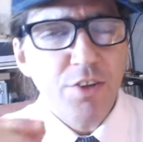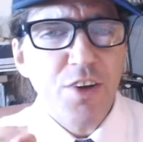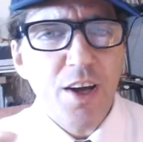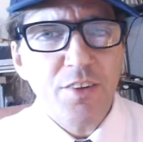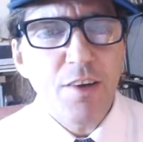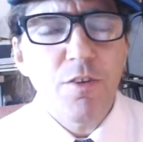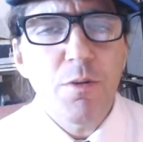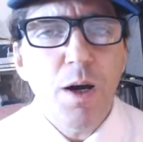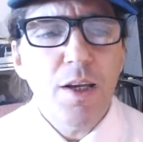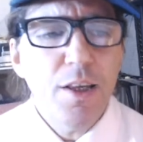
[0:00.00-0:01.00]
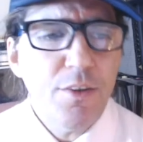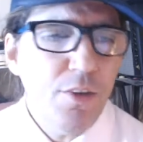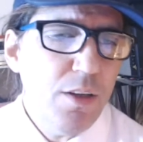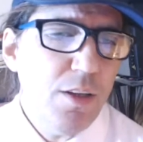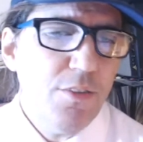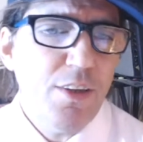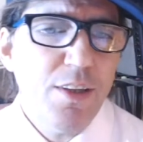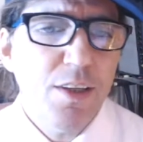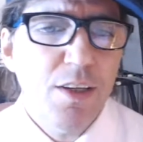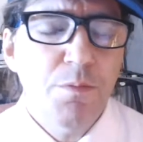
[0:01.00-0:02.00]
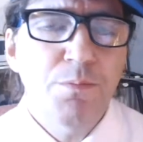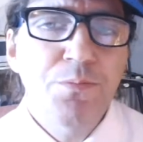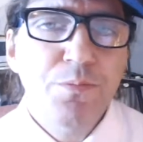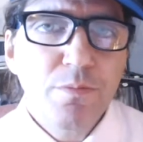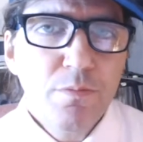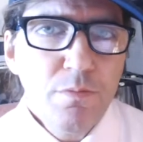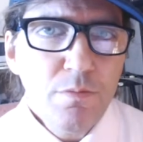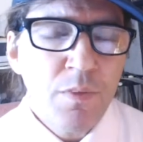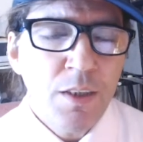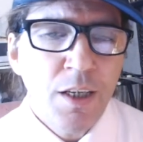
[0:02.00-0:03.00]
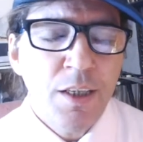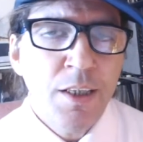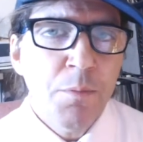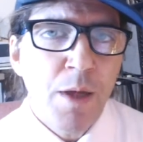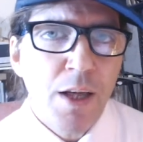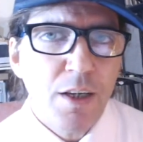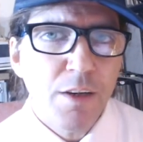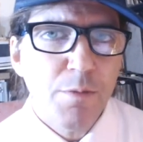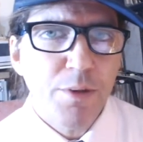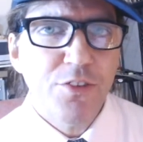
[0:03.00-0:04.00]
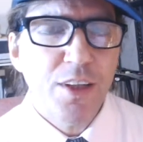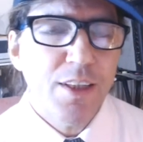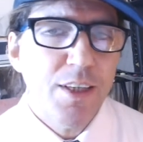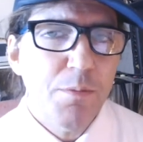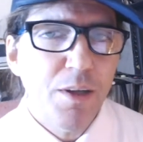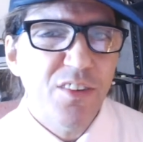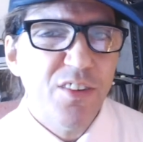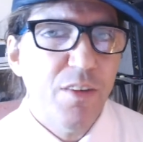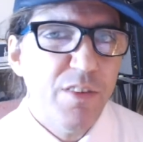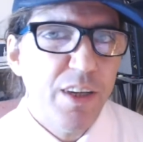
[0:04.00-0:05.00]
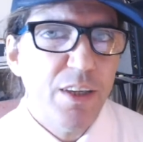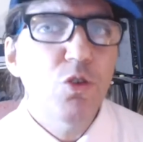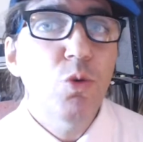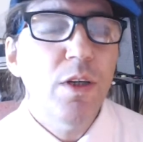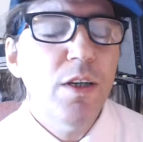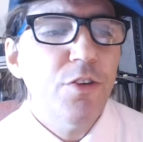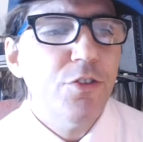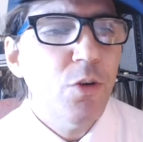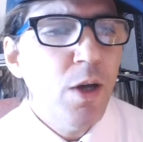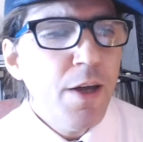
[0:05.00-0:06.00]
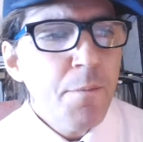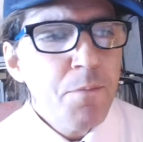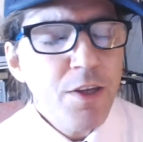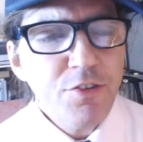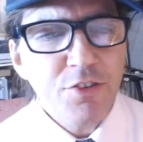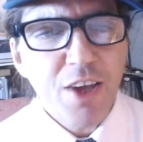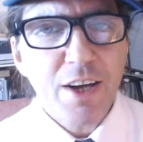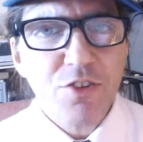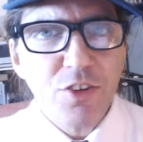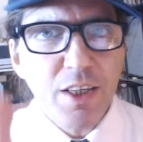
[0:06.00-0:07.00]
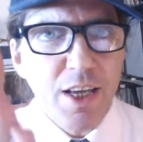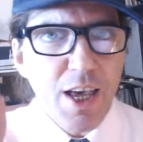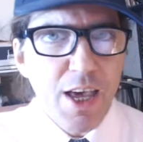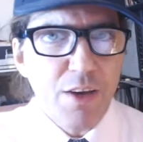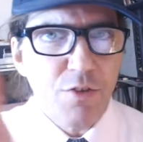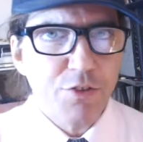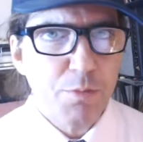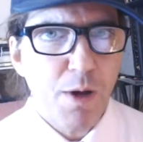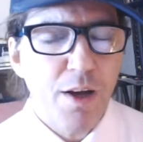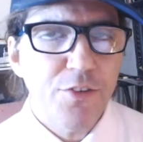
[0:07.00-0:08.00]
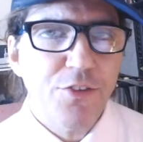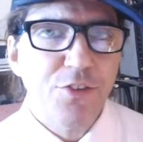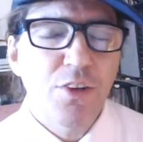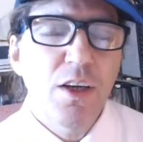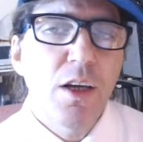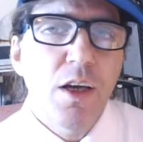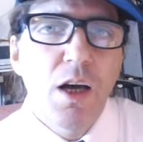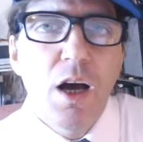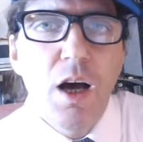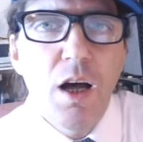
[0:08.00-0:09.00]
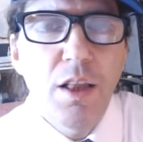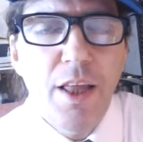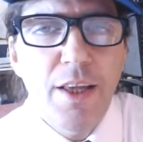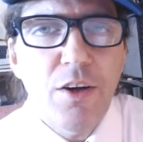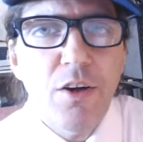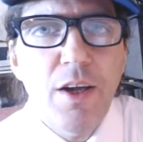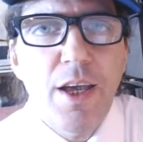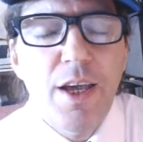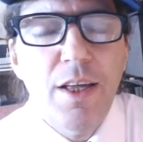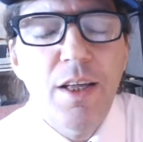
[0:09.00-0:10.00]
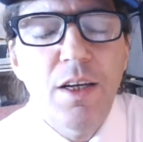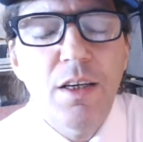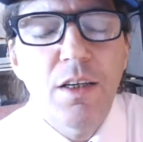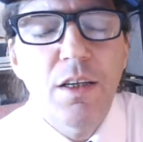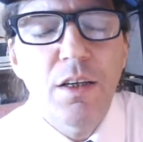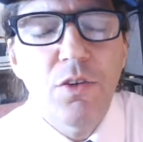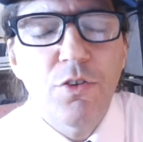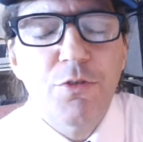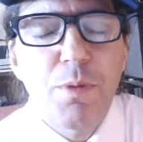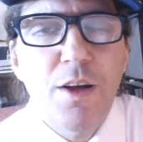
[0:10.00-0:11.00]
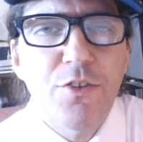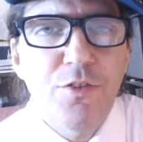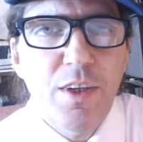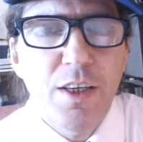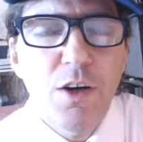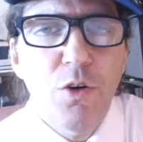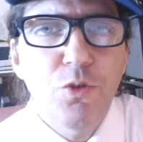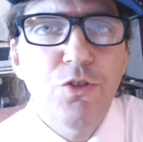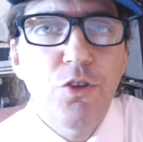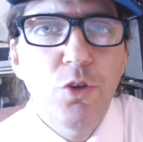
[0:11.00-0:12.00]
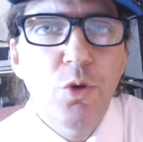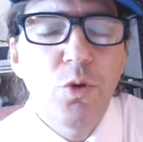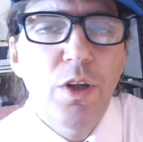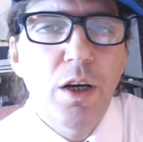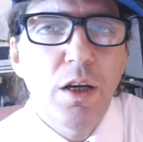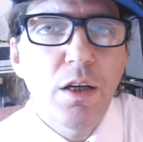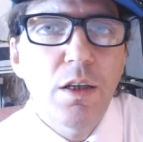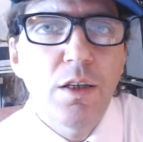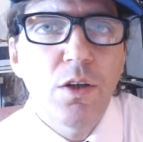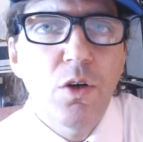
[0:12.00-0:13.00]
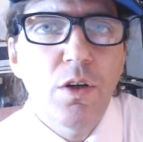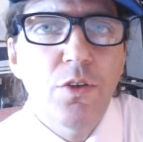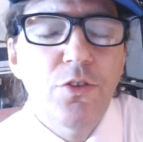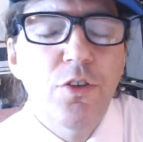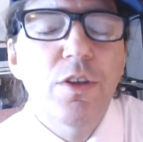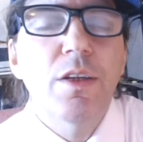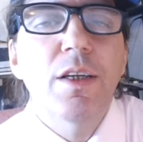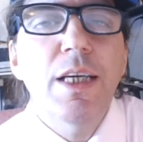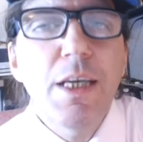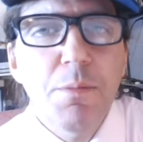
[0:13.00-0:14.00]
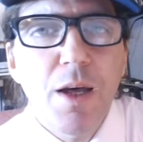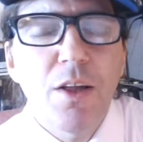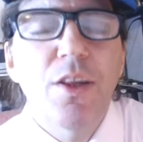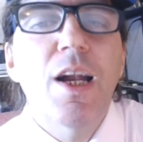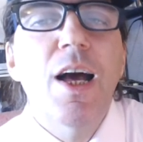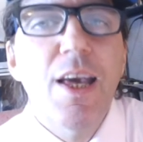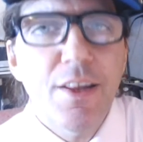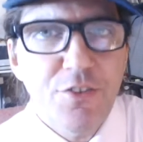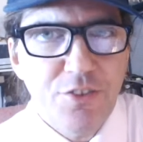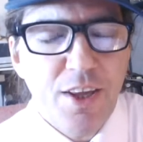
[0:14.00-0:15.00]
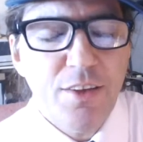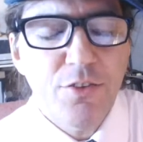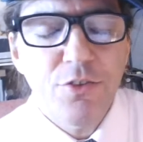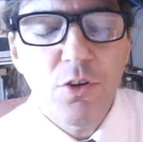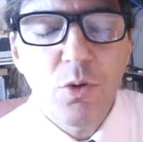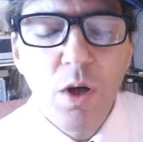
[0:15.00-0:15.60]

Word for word: out to everybody, and I sent them an email, and I've been sending emails out for now 2 years. So this is actually a response letter, a response video to the email that I had sent. So,